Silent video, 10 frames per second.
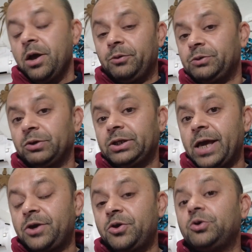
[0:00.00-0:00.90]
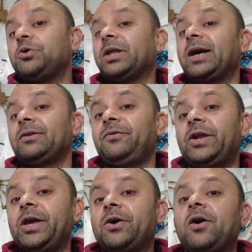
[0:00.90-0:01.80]
which will take you to another
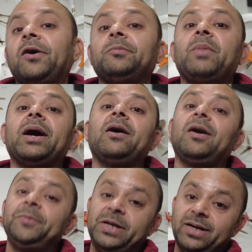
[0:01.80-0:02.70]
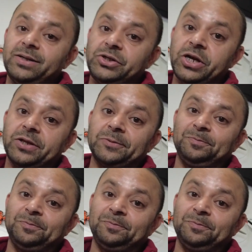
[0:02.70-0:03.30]
video on my Hobby Daddy channel.